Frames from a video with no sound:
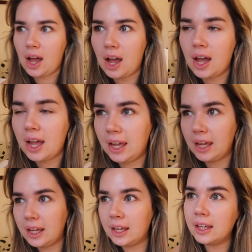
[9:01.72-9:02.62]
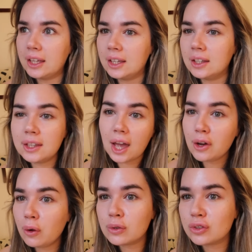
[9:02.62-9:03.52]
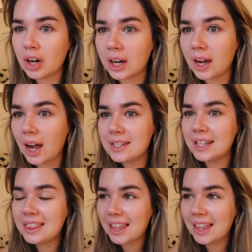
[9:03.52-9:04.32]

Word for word: I, yeah, no, it was great. I did